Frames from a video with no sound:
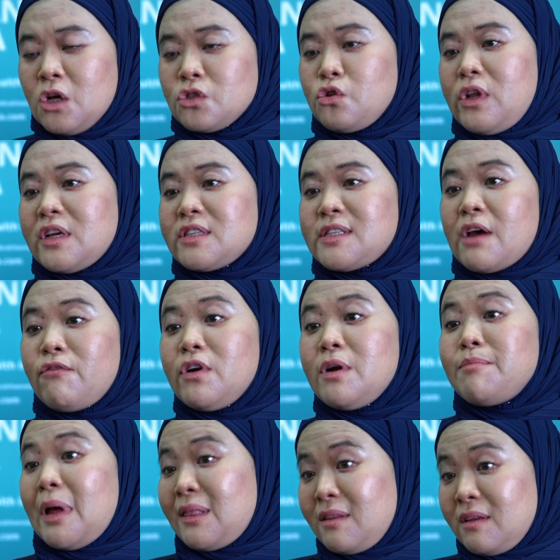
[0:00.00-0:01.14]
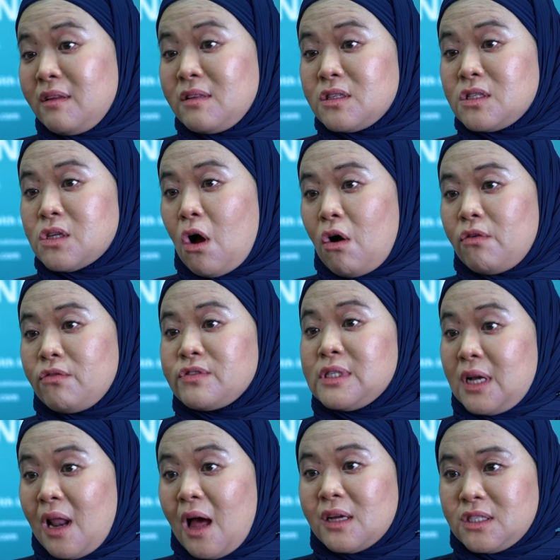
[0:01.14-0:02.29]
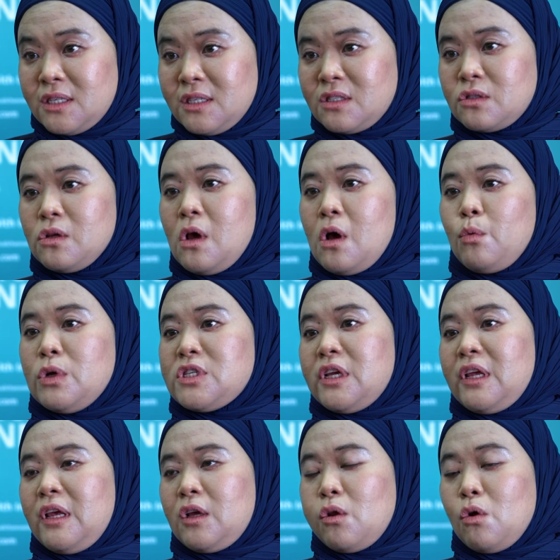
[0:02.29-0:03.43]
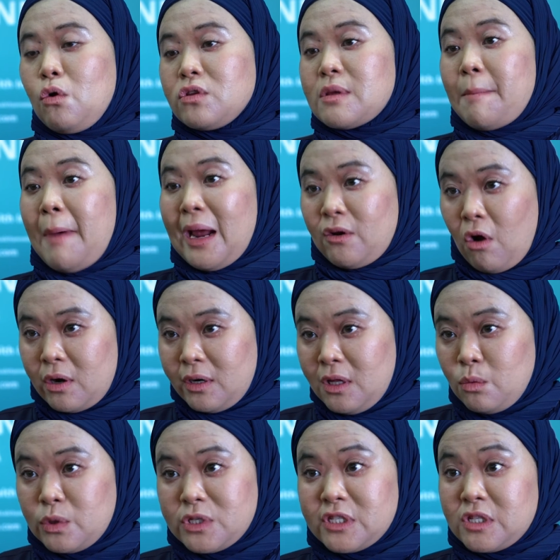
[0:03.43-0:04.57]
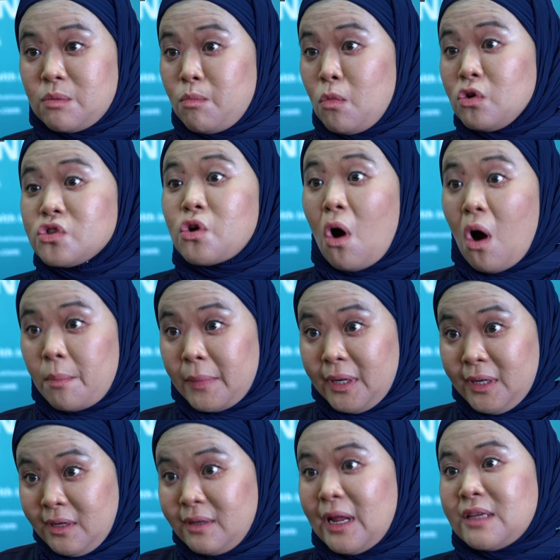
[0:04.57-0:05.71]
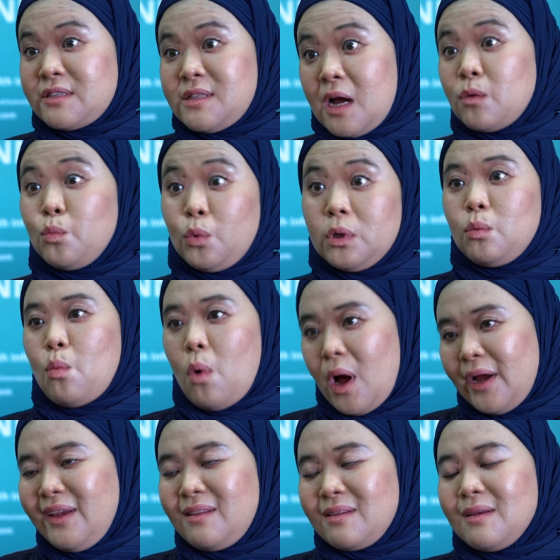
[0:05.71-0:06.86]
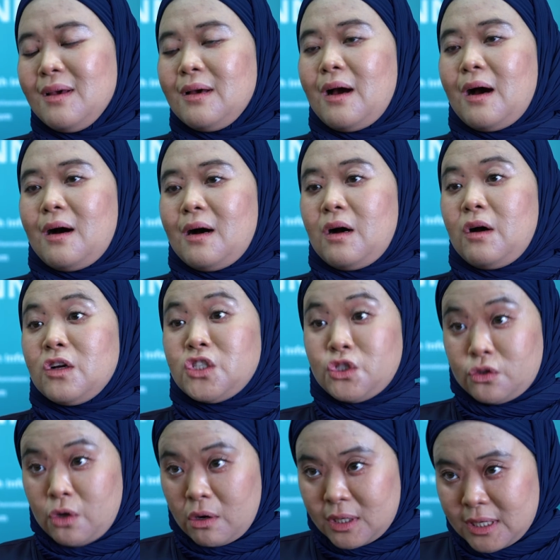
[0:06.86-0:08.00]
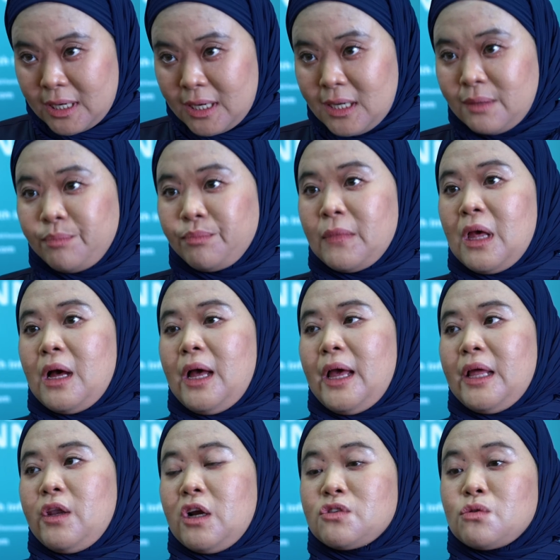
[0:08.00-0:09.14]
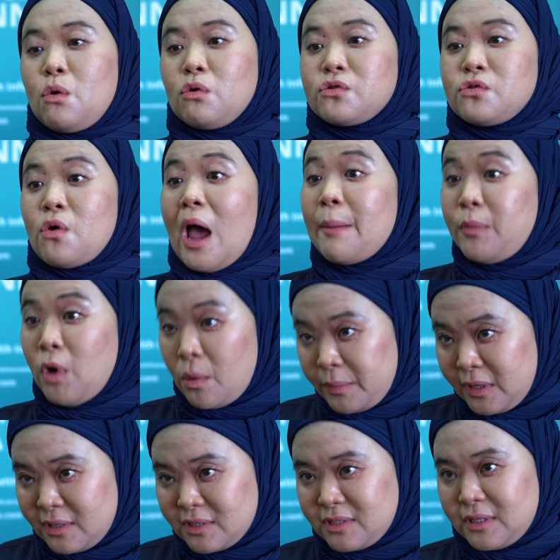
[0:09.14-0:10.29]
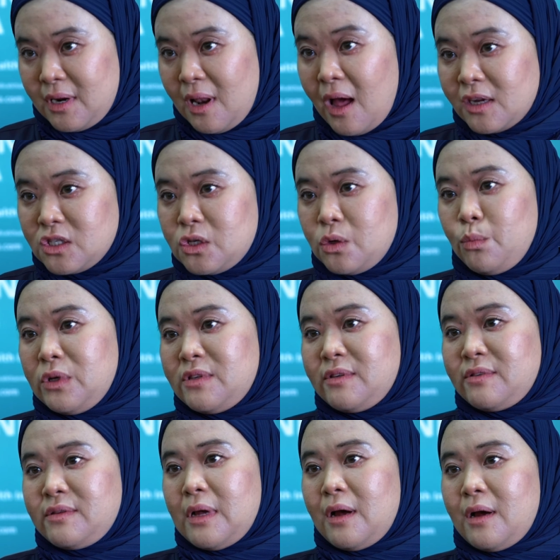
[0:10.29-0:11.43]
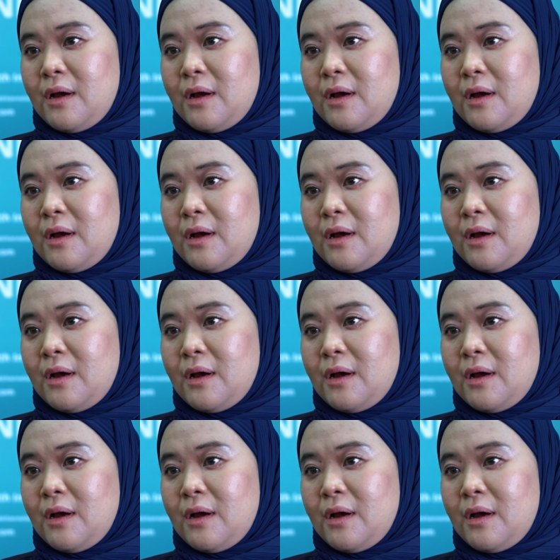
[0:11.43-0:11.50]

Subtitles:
So there are several methods of cerclages, which includes McDonald, which is the most common, that's done worldwide, Shirodkar, and there's also abdominal cerclage, which is